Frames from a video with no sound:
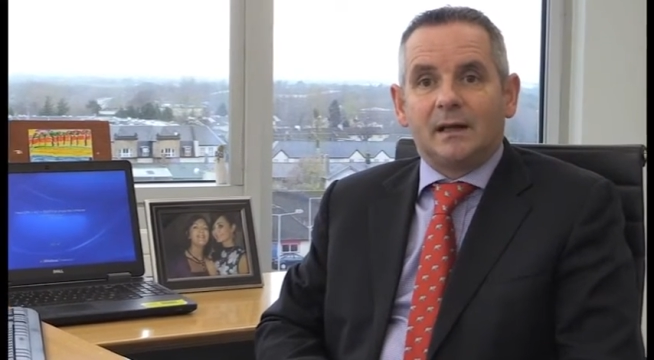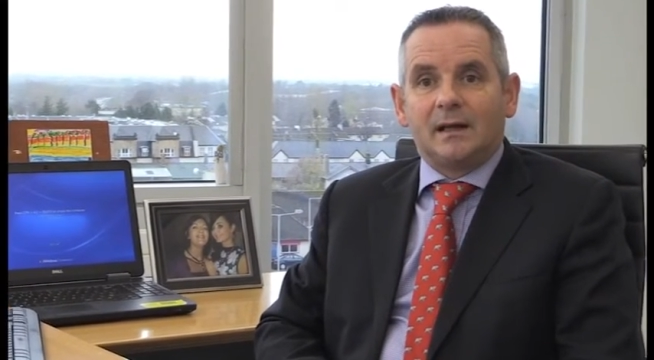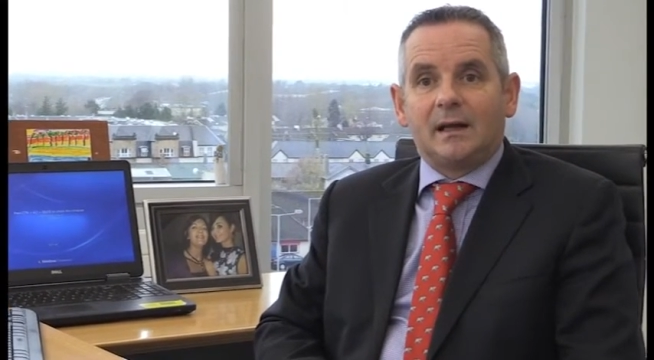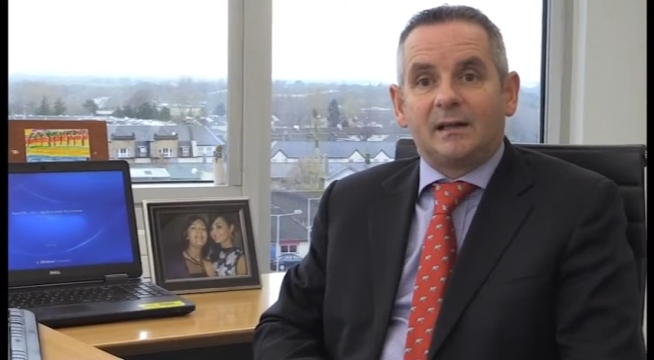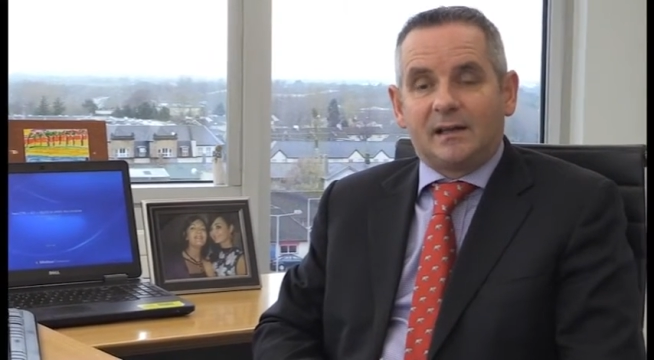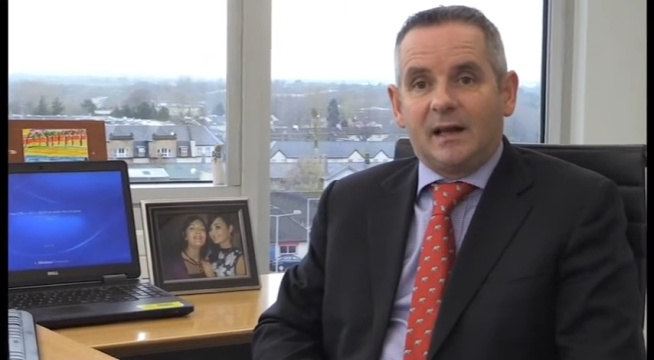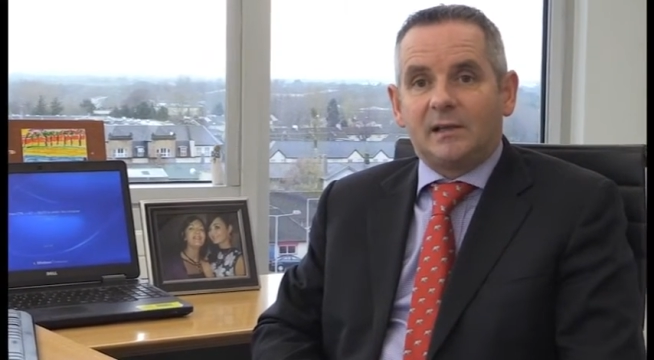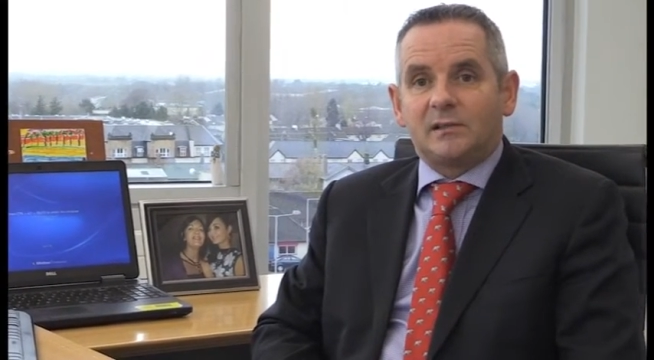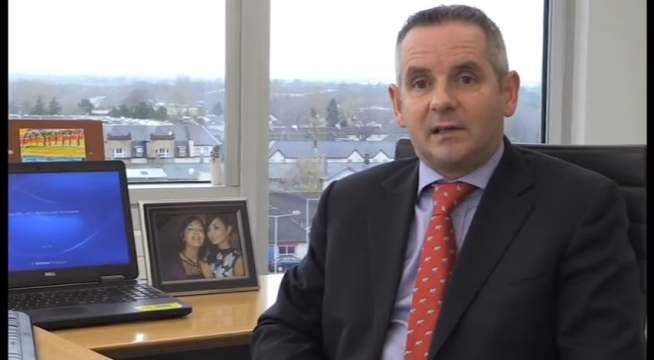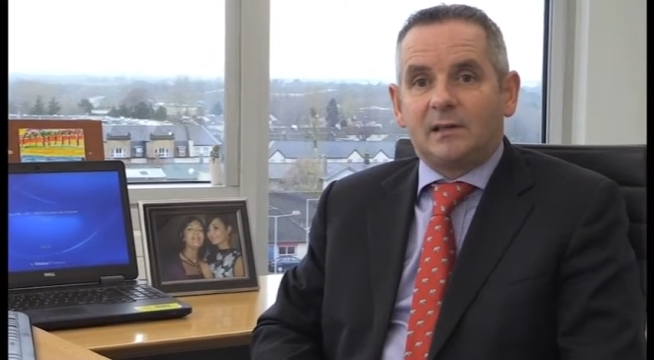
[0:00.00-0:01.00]
and the
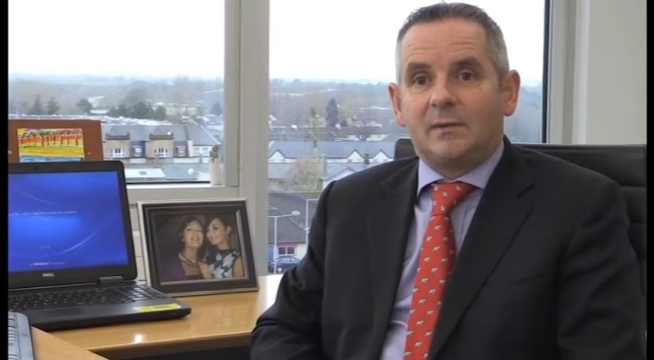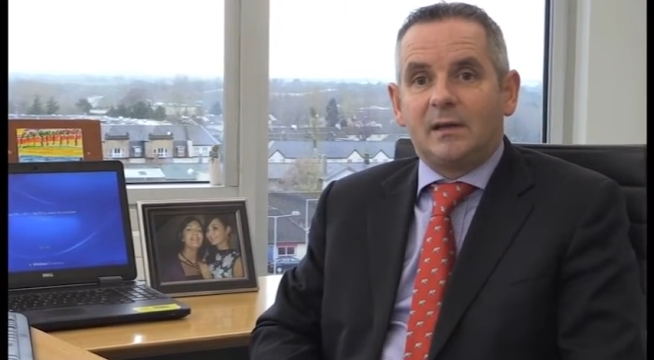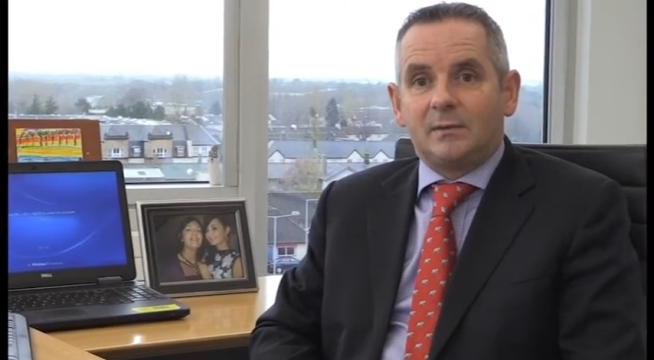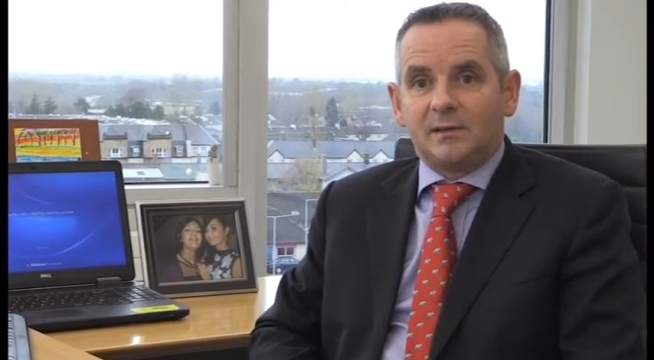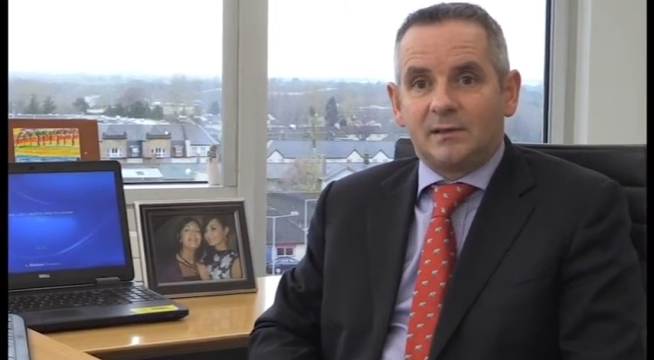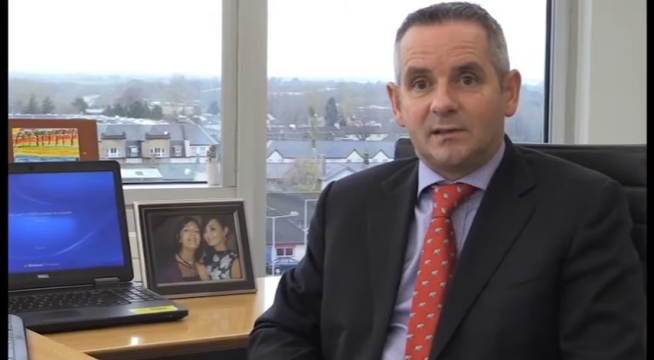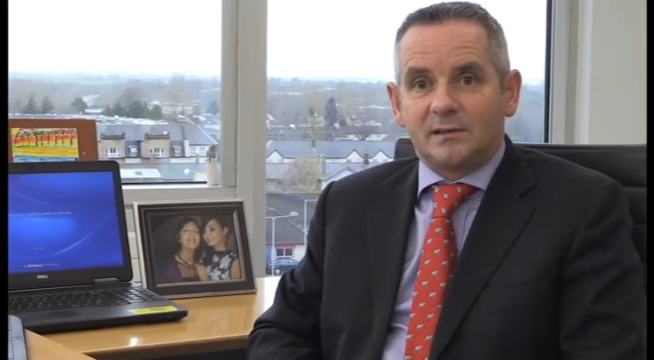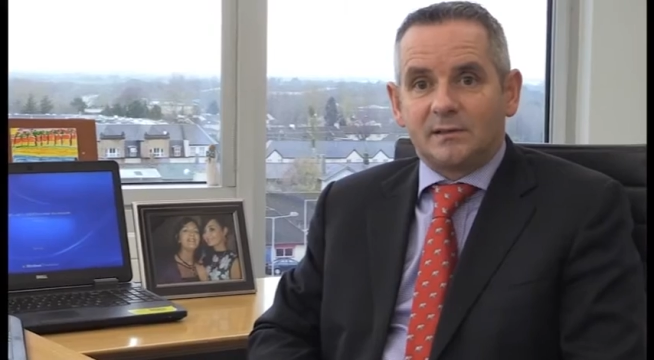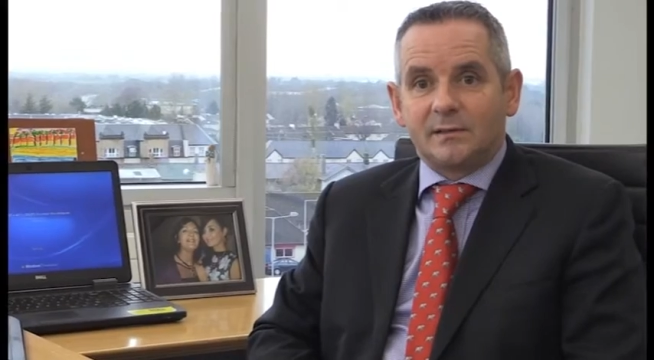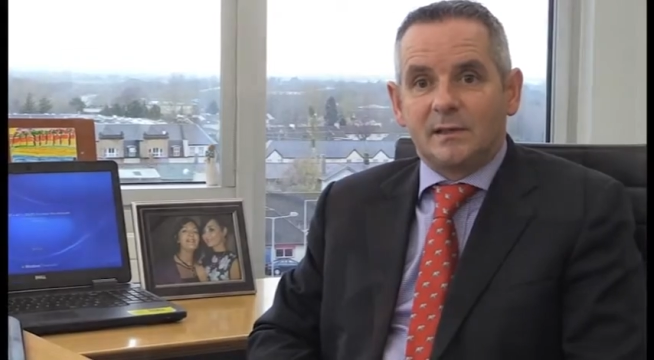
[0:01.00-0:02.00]
connection that they make with the
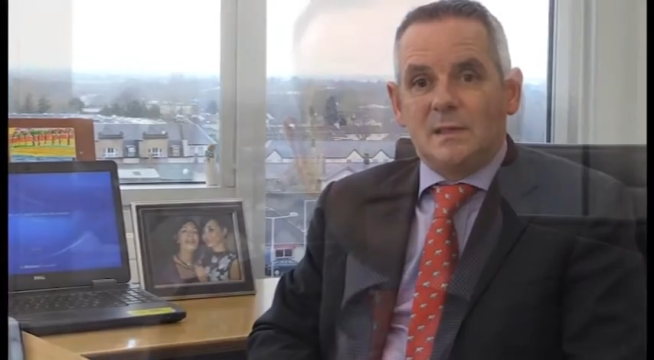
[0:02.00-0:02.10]
citizens.